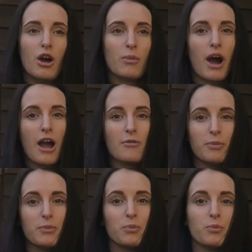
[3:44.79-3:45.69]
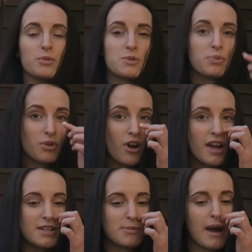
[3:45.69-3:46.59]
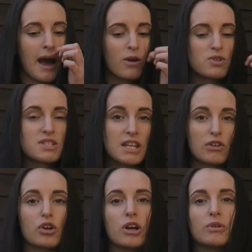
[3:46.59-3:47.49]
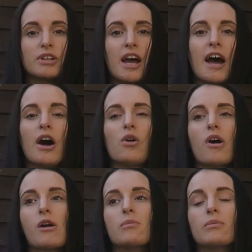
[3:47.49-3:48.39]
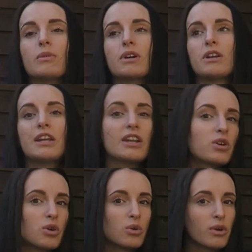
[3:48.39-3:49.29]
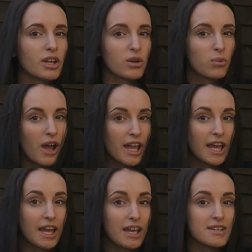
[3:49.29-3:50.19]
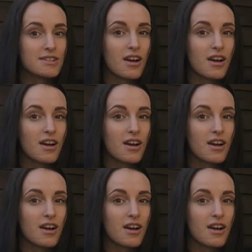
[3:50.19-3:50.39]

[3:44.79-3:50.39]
But I've been surprised about how sterile and how clinical in a way it is.